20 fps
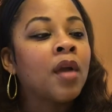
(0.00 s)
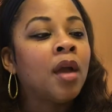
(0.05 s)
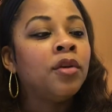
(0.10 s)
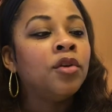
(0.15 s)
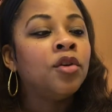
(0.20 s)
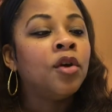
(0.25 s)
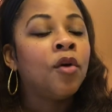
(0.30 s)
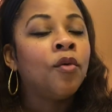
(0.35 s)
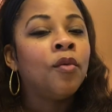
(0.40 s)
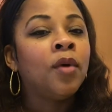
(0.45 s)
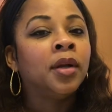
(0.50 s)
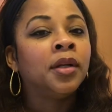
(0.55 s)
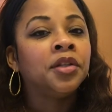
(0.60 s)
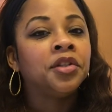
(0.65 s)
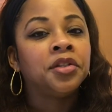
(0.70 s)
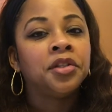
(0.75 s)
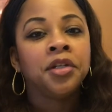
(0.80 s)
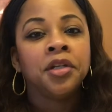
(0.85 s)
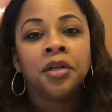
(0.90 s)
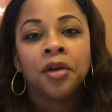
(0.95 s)
you don't want to
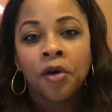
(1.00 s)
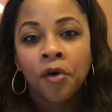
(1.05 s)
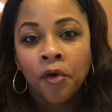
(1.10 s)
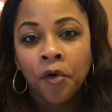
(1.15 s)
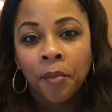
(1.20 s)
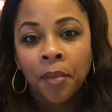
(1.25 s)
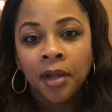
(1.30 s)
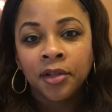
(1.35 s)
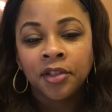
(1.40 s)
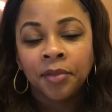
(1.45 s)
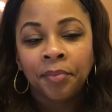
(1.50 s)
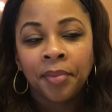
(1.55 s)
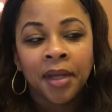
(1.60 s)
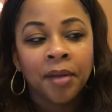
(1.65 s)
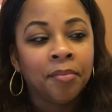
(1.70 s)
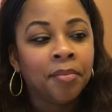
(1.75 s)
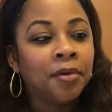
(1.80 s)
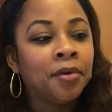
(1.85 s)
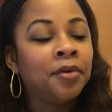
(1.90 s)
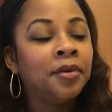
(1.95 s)
see a whole bunch of
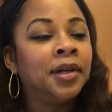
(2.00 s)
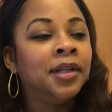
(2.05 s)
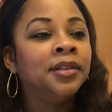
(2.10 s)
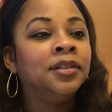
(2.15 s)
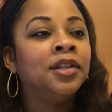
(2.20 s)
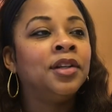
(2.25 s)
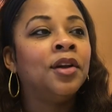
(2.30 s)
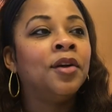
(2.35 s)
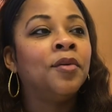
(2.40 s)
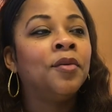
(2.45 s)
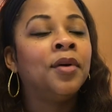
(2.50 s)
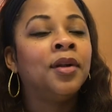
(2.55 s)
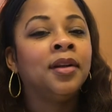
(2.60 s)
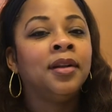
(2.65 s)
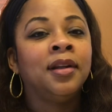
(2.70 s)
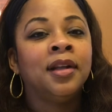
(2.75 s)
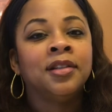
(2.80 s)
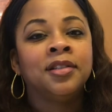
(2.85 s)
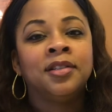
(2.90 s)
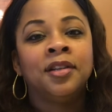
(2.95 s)
people and you don't want to
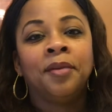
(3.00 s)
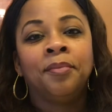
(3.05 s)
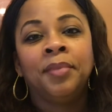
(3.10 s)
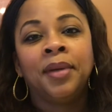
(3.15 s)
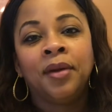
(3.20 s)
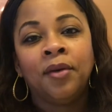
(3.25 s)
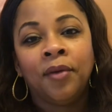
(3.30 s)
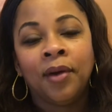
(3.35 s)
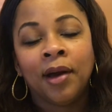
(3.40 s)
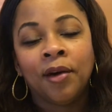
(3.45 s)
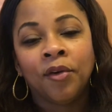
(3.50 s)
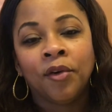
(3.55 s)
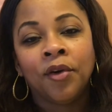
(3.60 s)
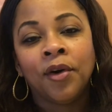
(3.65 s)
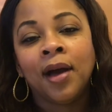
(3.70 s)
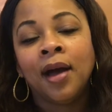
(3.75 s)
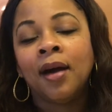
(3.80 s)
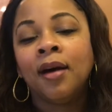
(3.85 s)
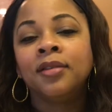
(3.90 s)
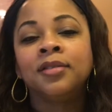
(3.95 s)
necessarily be around
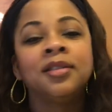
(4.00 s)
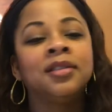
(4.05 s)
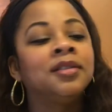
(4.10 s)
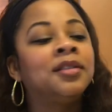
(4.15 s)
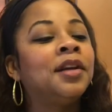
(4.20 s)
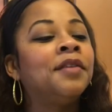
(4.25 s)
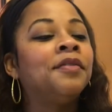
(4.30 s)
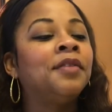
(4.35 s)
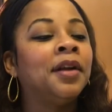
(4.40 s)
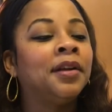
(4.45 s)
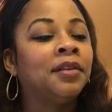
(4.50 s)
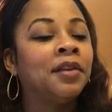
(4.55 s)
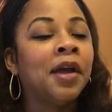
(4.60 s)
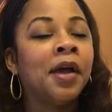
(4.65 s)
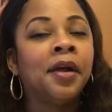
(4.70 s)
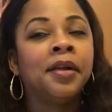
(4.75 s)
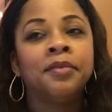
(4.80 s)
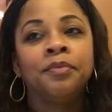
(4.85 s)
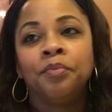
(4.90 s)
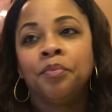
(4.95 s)
crowds and stuff like
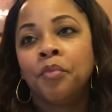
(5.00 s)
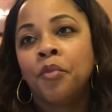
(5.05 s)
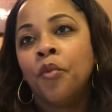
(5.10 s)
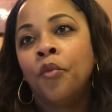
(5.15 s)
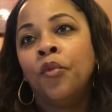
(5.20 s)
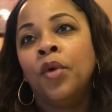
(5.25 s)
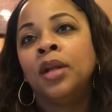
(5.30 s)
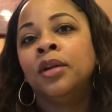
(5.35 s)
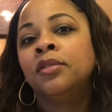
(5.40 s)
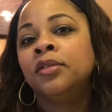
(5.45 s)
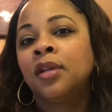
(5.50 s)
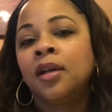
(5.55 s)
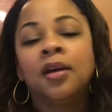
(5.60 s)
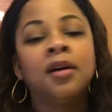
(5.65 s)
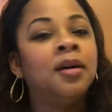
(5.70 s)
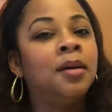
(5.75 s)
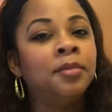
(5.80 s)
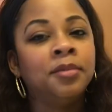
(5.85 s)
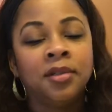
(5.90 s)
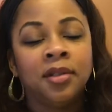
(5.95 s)
that. Winter
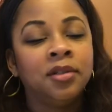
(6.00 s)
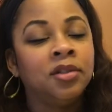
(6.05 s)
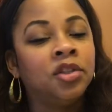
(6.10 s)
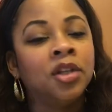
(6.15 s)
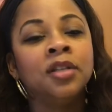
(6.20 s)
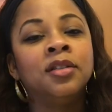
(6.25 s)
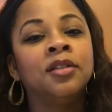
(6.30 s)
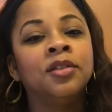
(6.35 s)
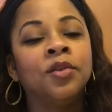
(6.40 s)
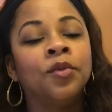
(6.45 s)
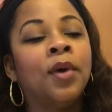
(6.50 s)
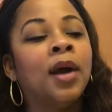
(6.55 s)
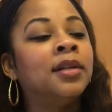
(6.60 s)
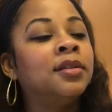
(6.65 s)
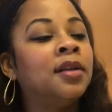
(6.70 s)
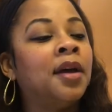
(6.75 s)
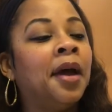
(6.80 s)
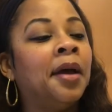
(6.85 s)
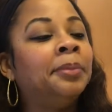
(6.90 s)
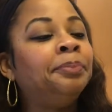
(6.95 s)
comes just at the
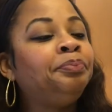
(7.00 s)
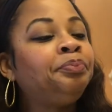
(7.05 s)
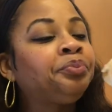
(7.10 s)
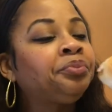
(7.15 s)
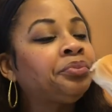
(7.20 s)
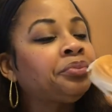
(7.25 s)
right time.